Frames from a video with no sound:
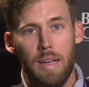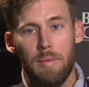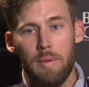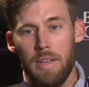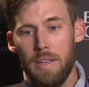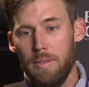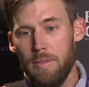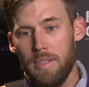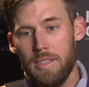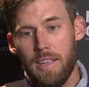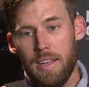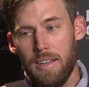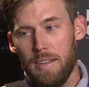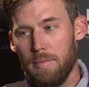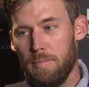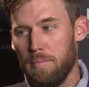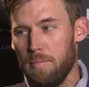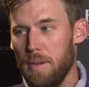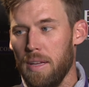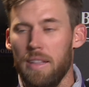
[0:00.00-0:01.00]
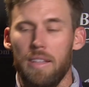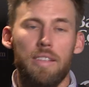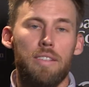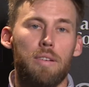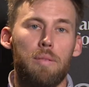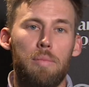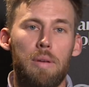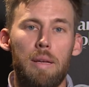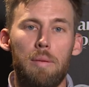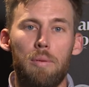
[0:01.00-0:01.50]
But he was like, man, these
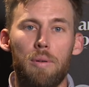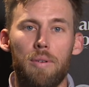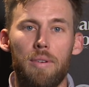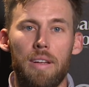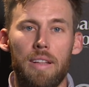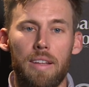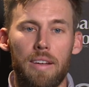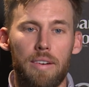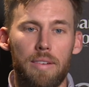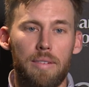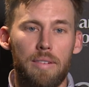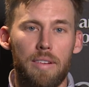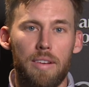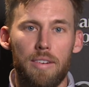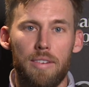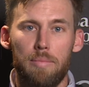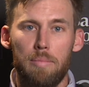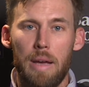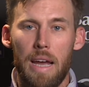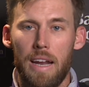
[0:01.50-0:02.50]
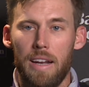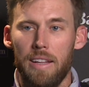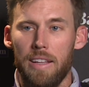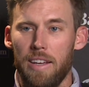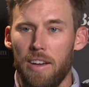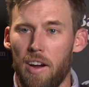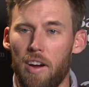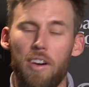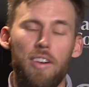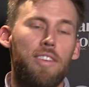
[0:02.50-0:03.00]
are people, and they're
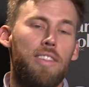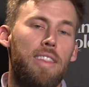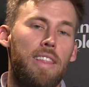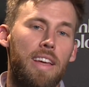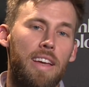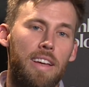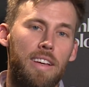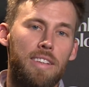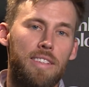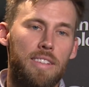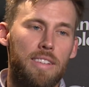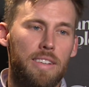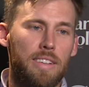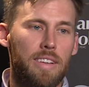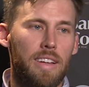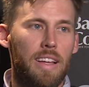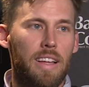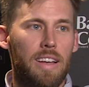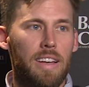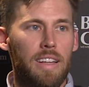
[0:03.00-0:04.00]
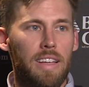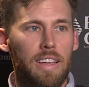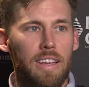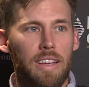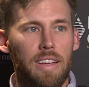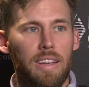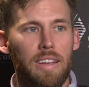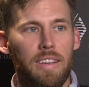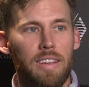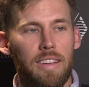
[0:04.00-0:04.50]
battling hard things. And
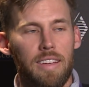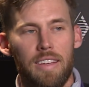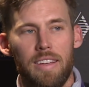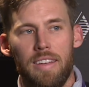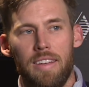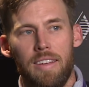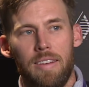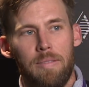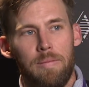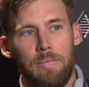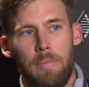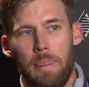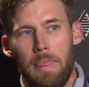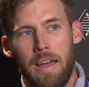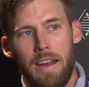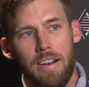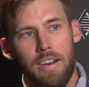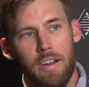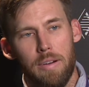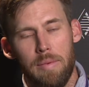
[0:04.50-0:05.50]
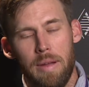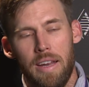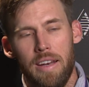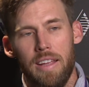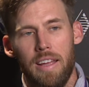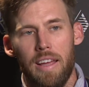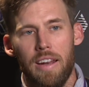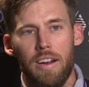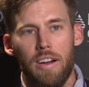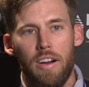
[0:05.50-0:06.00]
he, I don't know, man,
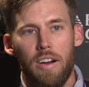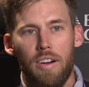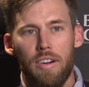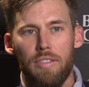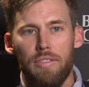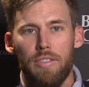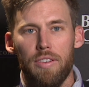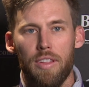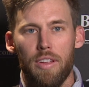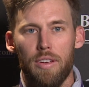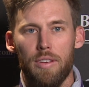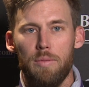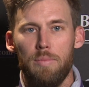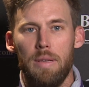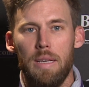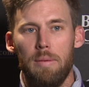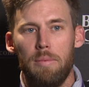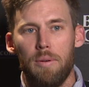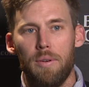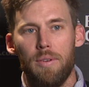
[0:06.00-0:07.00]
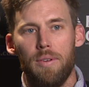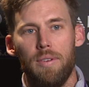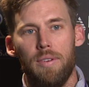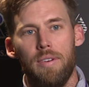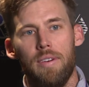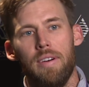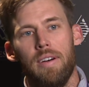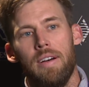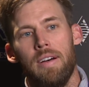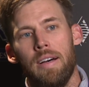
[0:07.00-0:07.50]
he had a heart for those
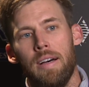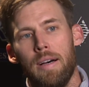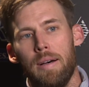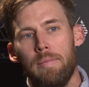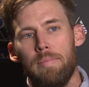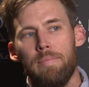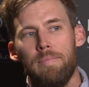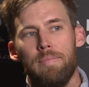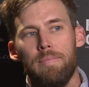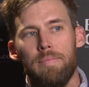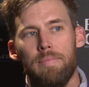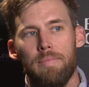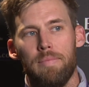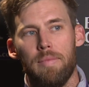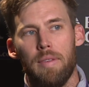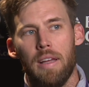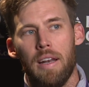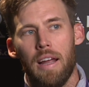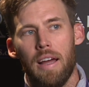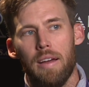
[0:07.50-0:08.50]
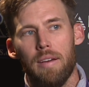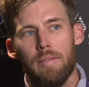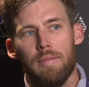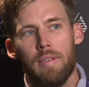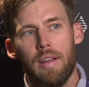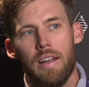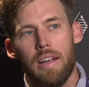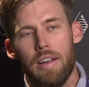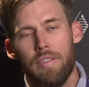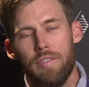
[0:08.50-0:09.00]
people. And
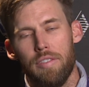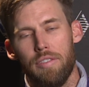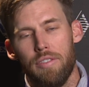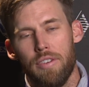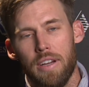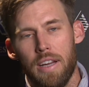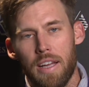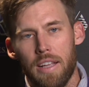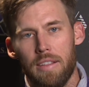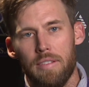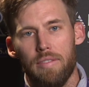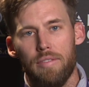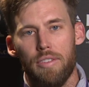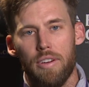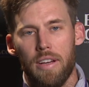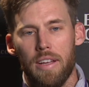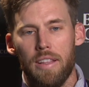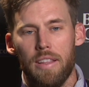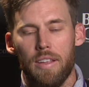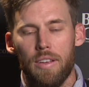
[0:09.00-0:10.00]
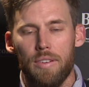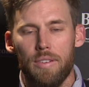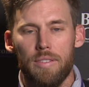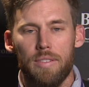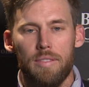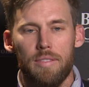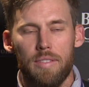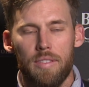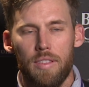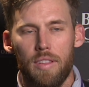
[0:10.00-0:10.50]
I'll never forget
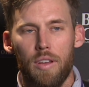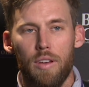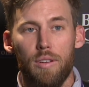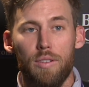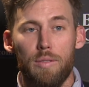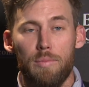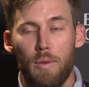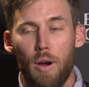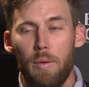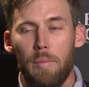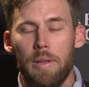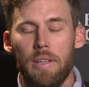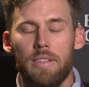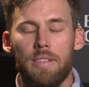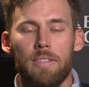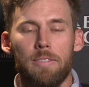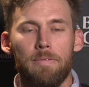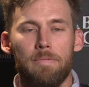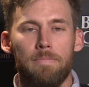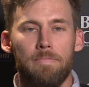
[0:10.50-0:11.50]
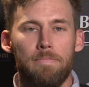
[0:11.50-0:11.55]
those moments.